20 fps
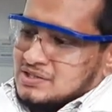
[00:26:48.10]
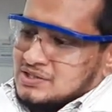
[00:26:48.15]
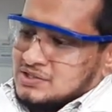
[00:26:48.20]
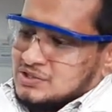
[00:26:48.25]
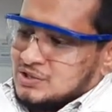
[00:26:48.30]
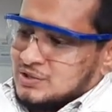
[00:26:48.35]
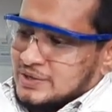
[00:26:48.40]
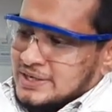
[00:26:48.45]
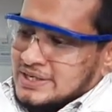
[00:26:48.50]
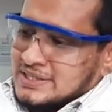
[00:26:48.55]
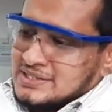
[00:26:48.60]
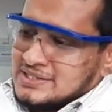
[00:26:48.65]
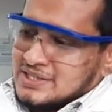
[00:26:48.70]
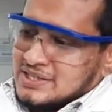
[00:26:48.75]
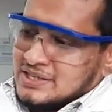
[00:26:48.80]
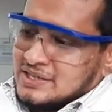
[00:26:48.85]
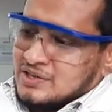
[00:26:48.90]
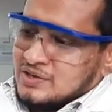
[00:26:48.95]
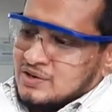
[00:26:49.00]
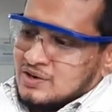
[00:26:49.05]
So
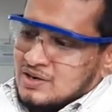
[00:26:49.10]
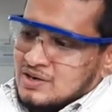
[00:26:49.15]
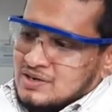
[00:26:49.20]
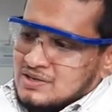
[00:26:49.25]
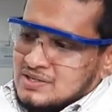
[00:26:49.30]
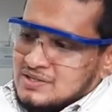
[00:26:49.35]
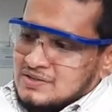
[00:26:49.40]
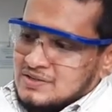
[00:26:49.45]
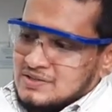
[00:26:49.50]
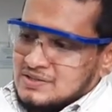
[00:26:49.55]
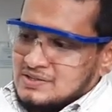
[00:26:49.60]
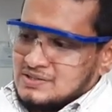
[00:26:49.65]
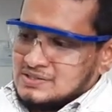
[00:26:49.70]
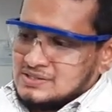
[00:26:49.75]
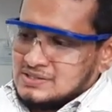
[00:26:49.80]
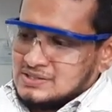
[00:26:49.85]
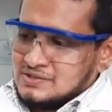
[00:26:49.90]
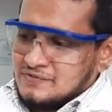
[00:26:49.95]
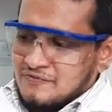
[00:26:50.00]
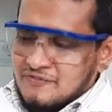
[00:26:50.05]
insert your
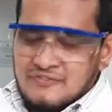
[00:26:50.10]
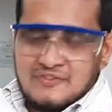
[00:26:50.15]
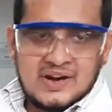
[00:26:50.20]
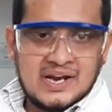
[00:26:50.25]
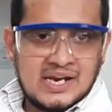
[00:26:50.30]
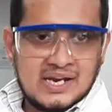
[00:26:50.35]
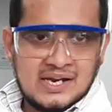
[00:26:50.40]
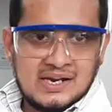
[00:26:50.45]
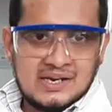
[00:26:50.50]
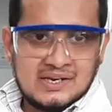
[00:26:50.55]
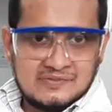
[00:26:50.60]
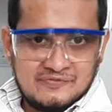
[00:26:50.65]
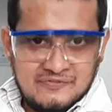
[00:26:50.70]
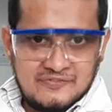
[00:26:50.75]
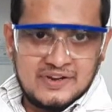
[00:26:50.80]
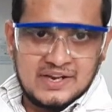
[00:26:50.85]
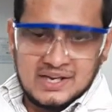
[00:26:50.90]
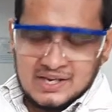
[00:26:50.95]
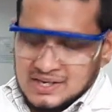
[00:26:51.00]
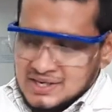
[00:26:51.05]
free
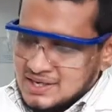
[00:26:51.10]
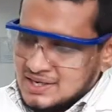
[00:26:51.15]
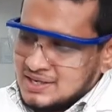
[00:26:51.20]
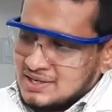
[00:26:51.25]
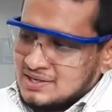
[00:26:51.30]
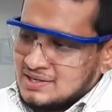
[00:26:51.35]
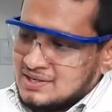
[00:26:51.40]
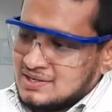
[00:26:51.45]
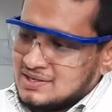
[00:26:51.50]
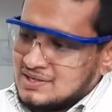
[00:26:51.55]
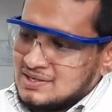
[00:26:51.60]
finger